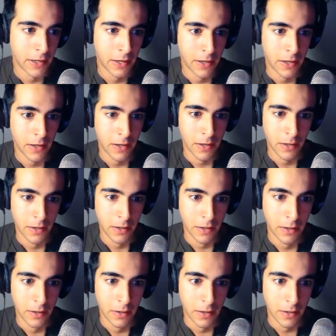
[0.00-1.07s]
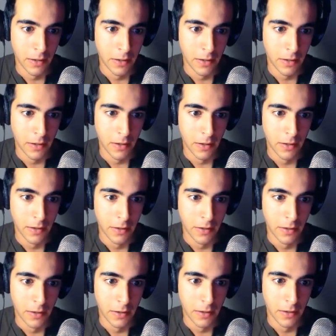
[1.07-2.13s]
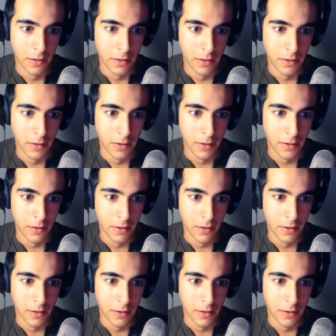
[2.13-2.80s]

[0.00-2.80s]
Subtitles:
Nobody speaks.